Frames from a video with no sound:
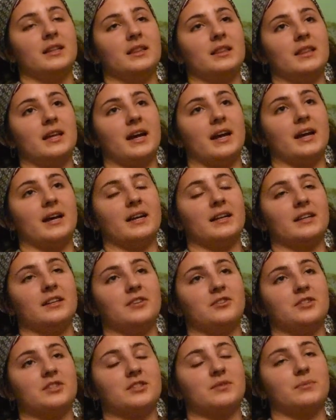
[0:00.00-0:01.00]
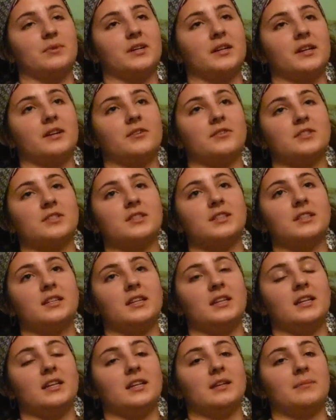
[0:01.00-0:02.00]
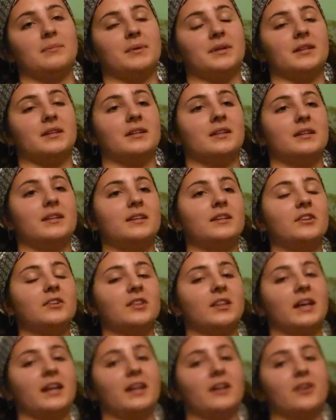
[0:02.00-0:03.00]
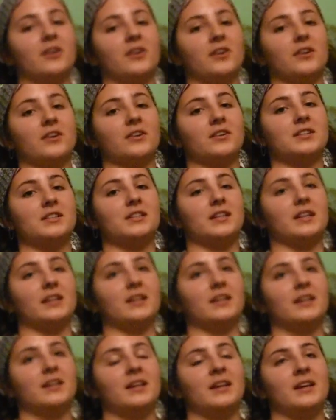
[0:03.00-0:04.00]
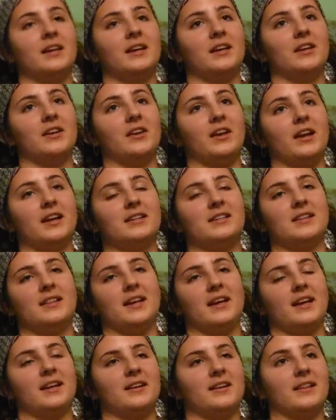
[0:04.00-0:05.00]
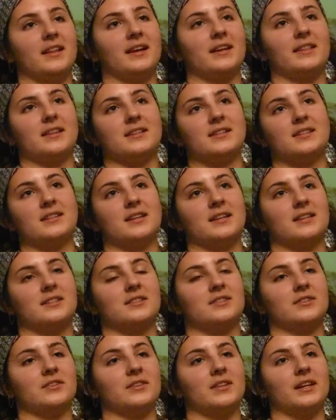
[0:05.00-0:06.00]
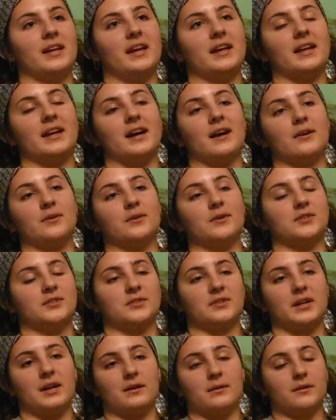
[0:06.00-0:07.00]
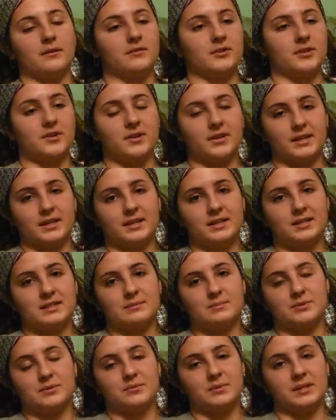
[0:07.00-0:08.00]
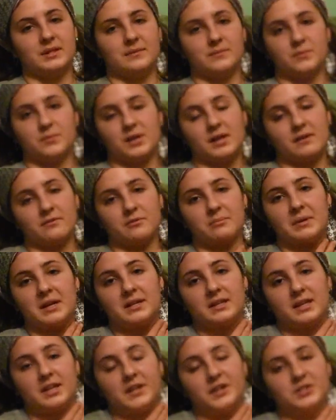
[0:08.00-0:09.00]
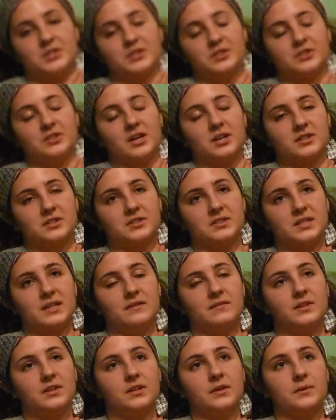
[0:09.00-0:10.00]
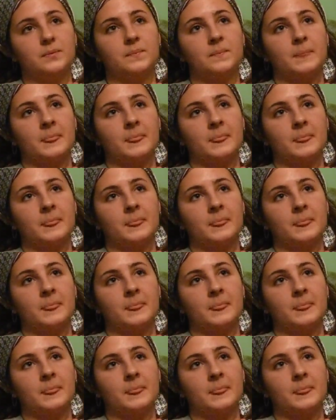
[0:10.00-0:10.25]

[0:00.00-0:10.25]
that you just want to go to sleep and your leg hurts, and you get to the end of like the 6 or the 8 hours or however long it is between whatever medication your doctor is giving you.